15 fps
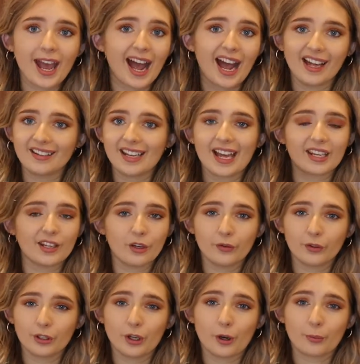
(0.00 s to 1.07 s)
and headed over
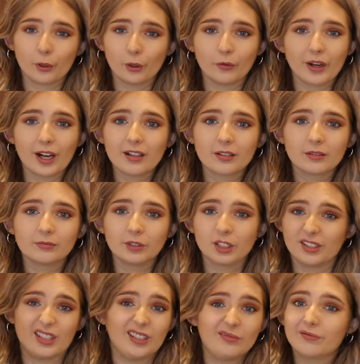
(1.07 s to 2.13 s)
to your profile because
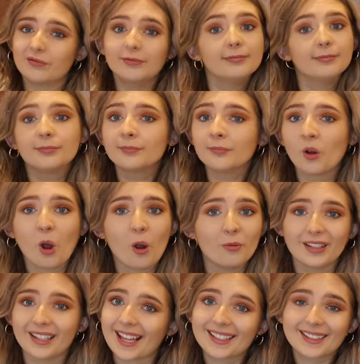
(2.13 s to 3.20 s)
they've hopefully
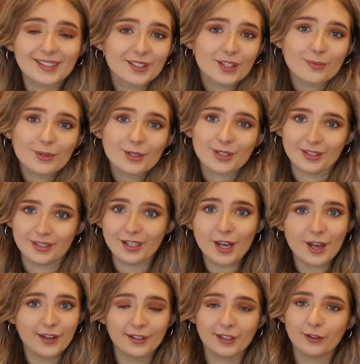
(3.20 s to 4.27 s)
liked it so much and
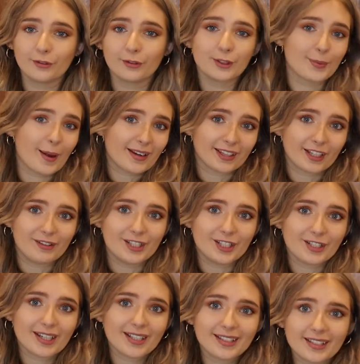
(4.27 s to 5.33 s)
you've sparked their
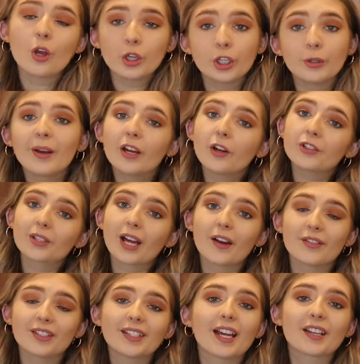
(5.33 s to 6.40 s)
interest. You may also have a
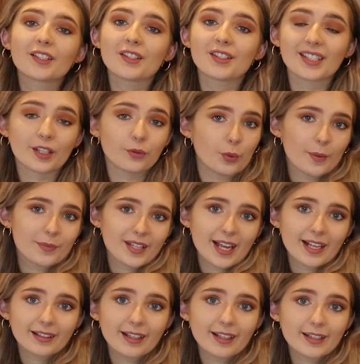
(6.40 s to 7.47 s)
section that says website
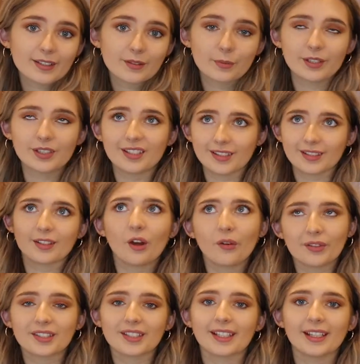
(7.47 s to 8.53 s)
clicks, which is
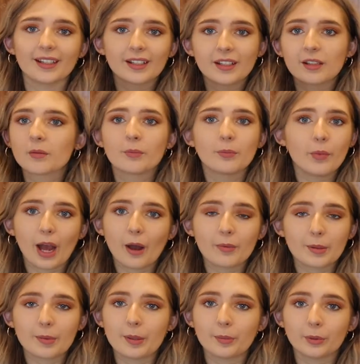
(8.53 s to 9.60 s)
obviously how many
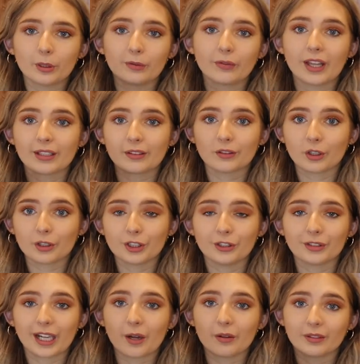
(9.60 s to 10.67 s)
people have then gone to your
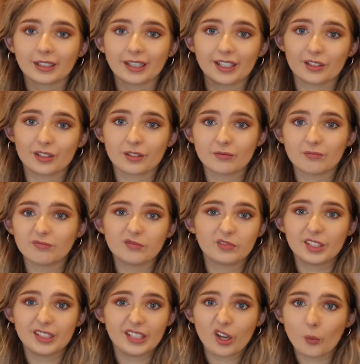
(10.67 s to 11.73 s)
account and clicked to
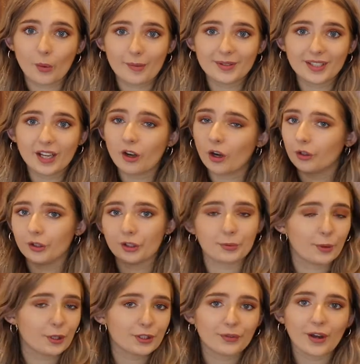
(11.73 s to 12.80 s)
see your website or your
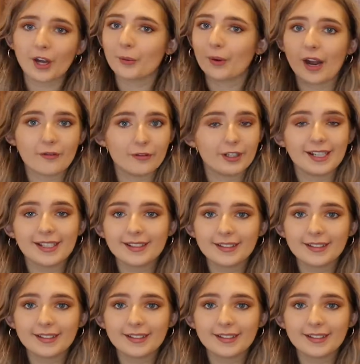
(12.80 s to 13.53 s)
Spotify or whatever it is.